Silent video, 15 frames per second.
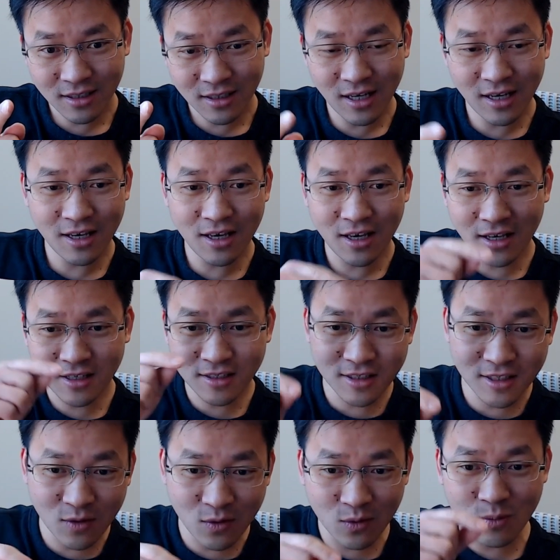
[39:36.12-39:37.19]
that is
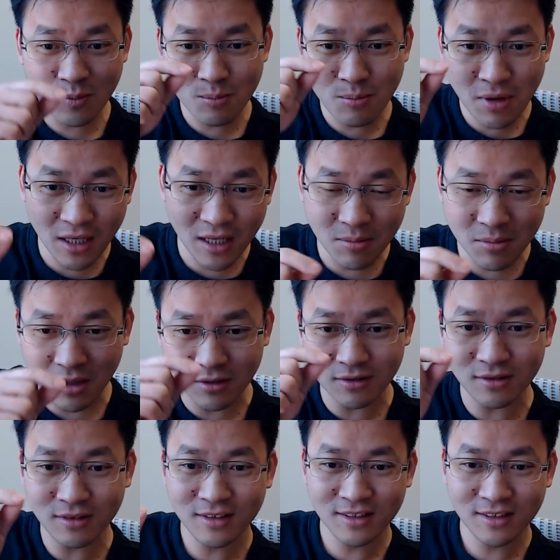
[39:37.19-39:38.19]
the minimum